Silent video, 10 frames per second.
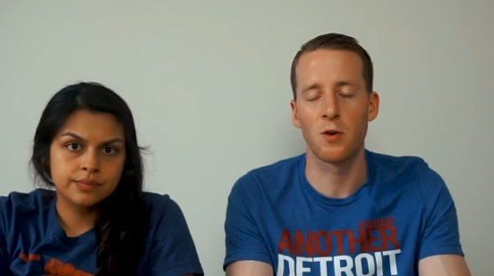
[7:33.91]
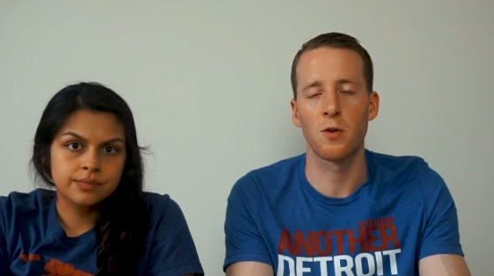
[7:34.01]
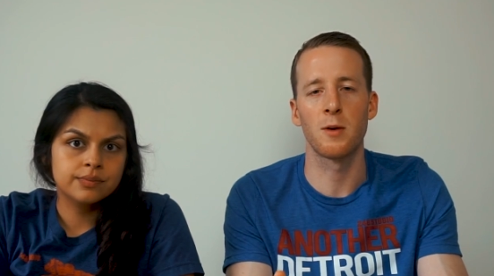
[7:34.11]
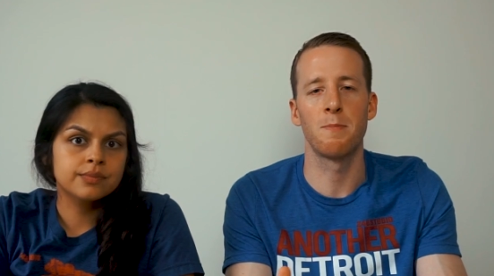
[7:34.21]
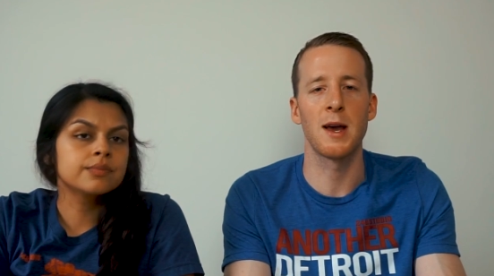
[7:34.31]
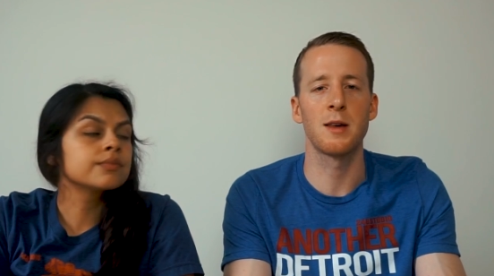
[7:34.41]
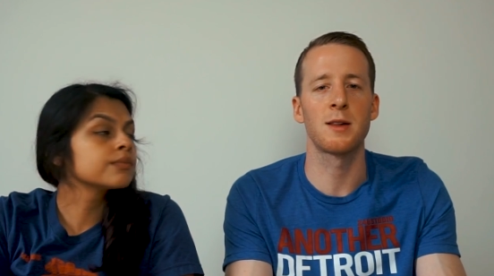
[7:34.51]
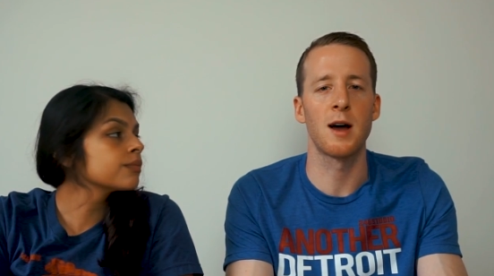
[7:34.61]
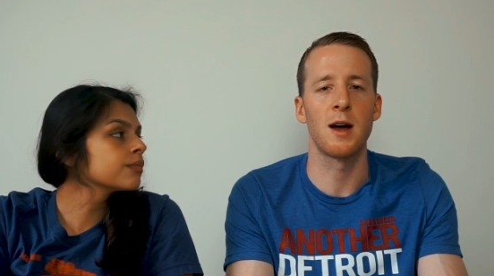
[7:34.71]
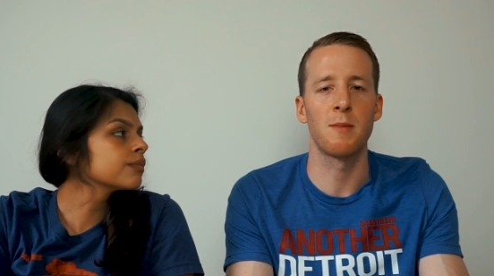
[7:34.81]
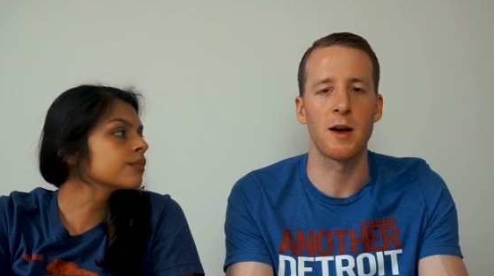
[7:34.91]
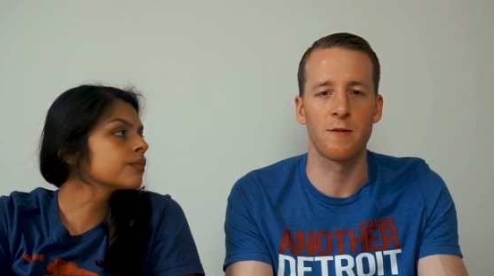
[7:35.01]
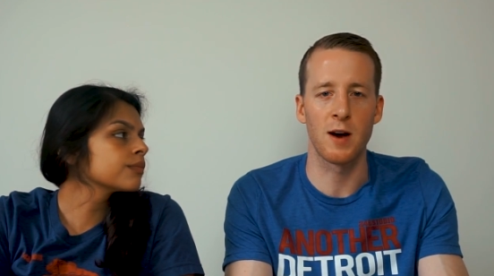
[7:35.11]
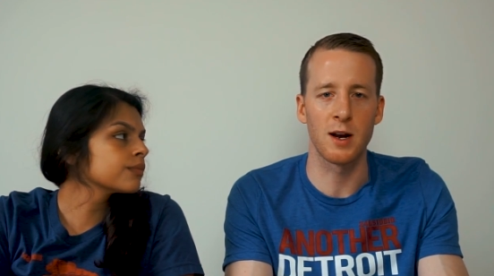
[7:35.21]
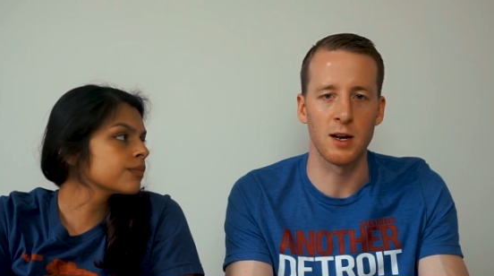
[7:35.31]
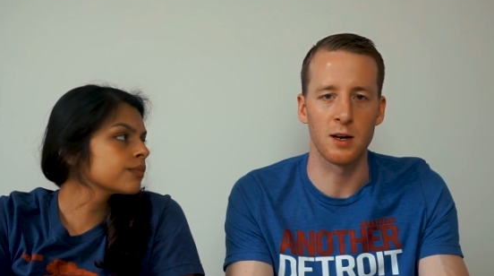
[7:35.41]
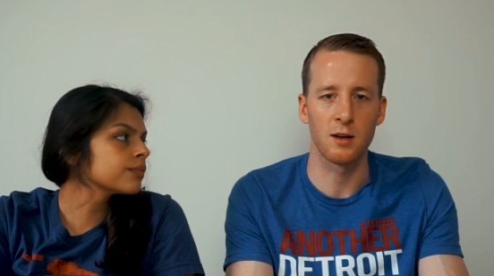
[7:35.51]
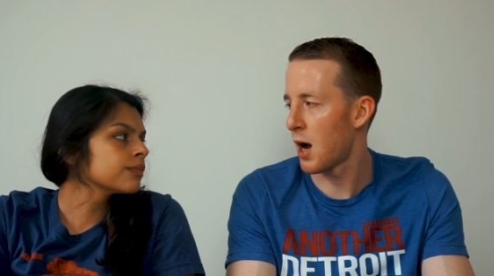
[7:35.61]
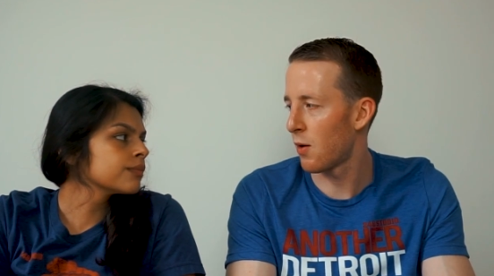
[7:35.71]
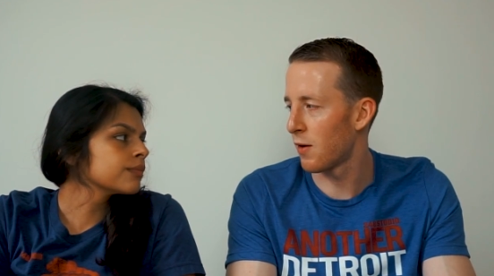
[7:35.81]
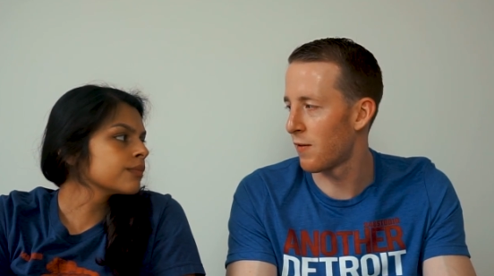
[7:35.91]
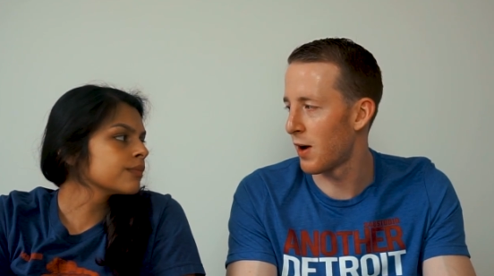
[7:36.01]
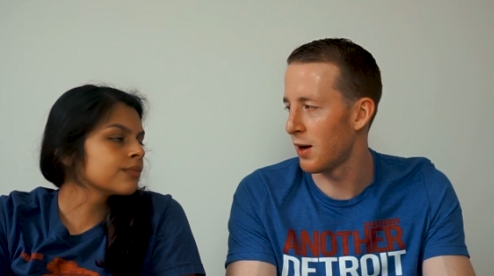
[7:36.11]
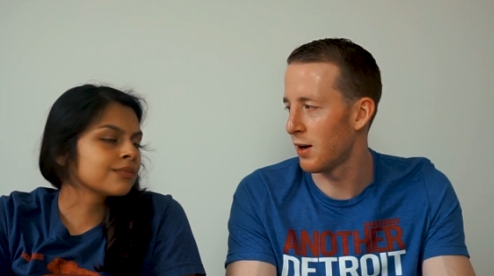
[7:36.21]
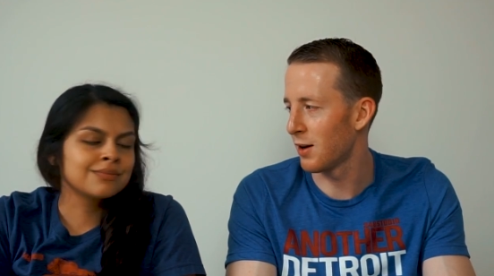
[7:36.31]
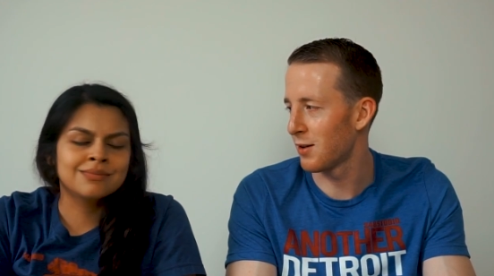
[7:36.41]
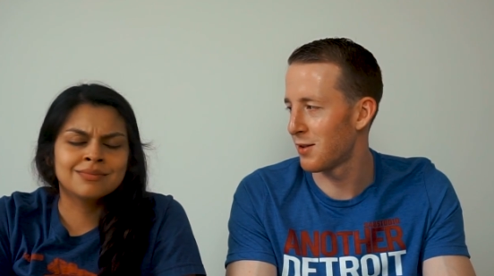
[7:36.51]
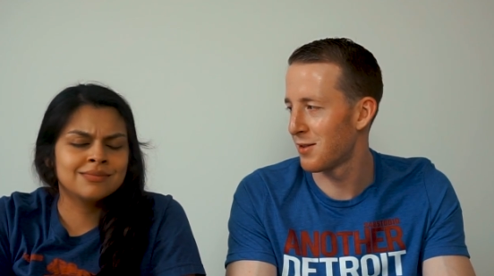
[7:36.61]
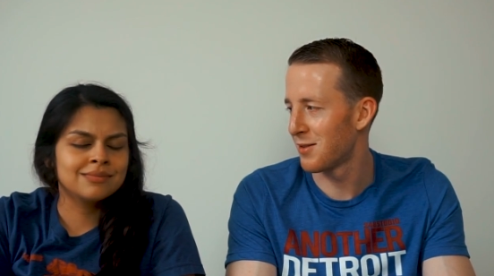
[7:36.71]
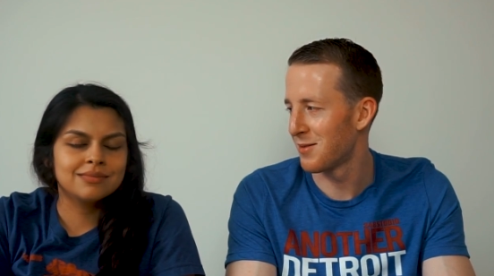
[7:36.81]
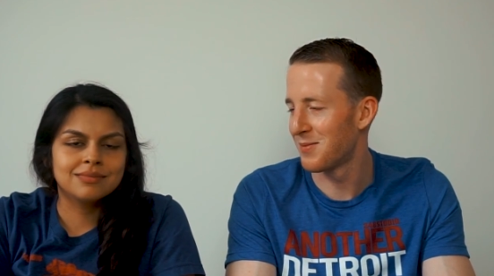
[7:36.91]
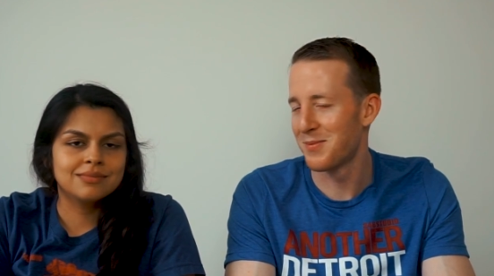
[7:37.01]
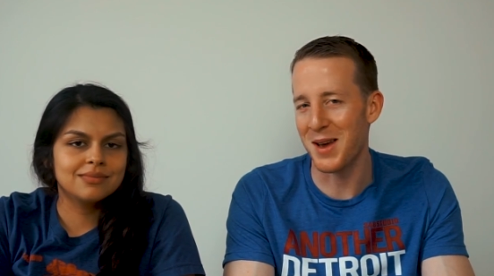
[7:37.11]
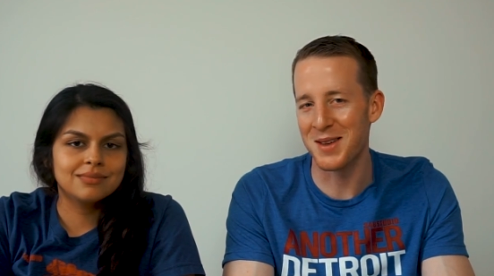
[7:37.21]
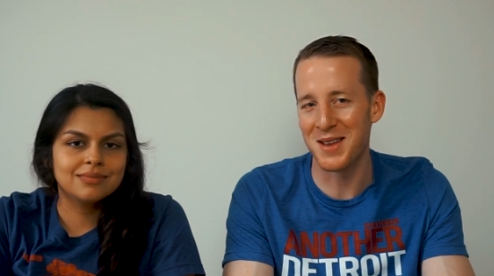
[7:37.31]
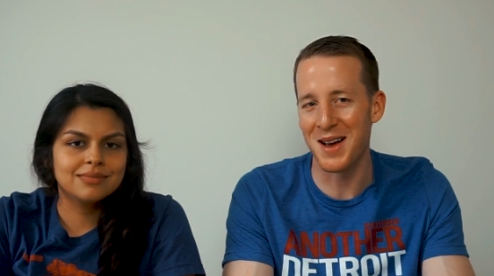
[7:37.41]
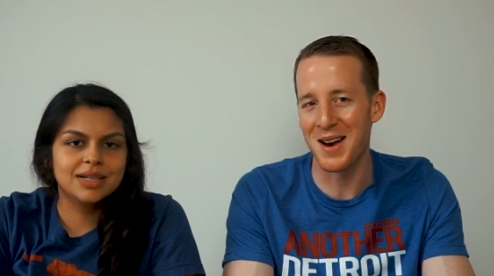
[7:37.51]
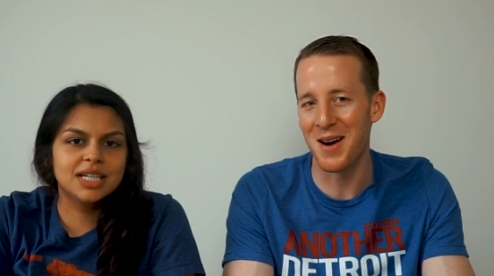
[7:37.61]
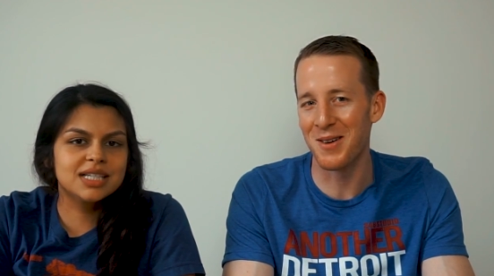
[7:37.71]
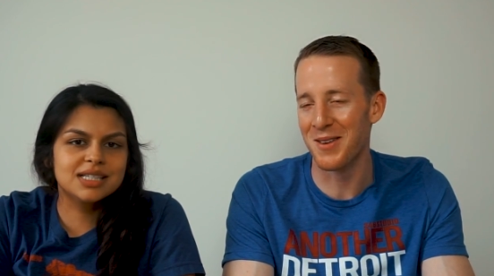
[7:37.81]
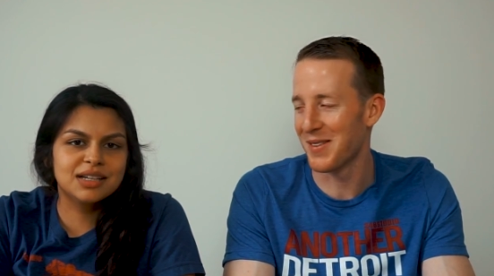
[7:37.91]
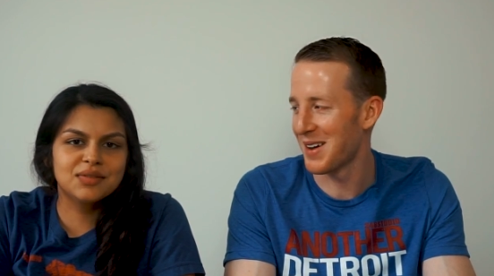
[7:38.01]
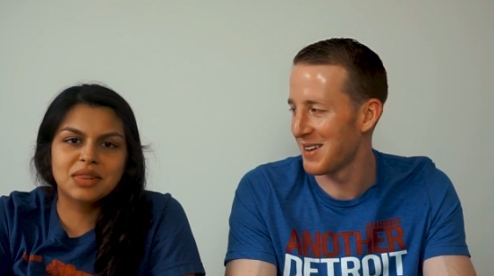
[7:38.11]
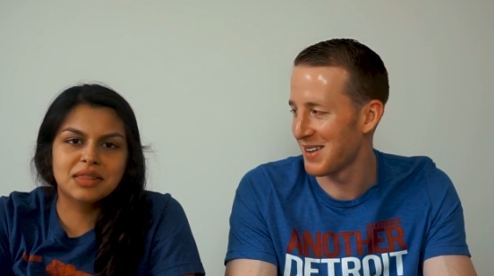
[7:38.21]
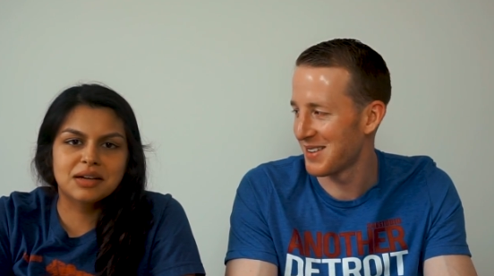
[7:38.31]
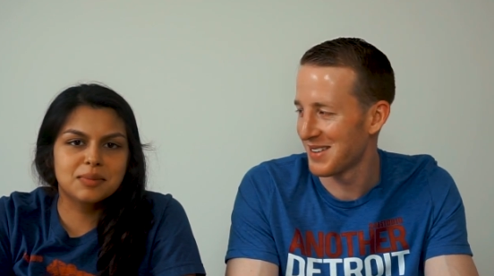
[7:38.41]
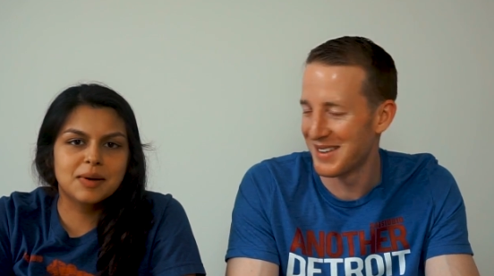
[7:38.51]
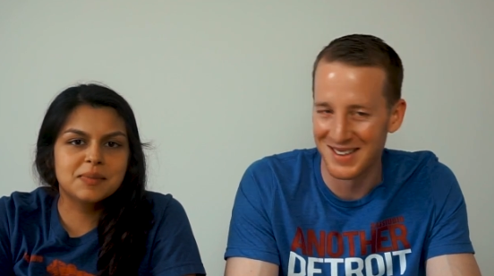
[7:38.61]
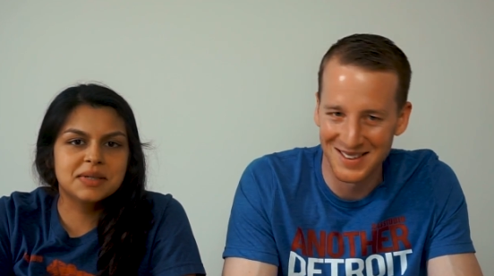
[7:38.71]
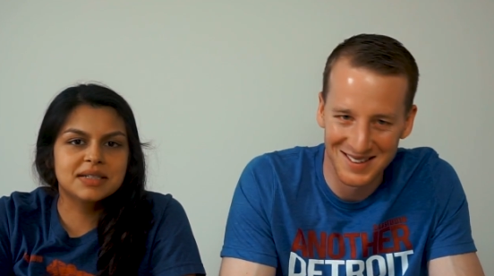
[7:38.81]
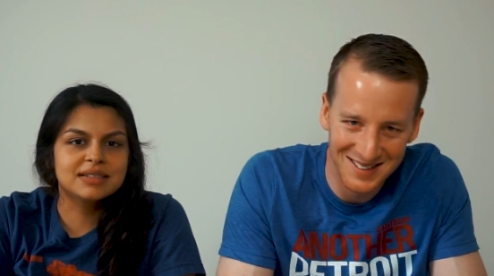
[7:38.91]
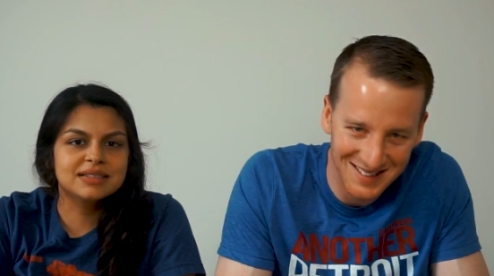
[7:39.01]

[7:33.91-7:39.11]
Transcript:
Speaker 1: forward based on my finding, our findings. Based on he our findings. He doesn't even
Speaker 2: think about me.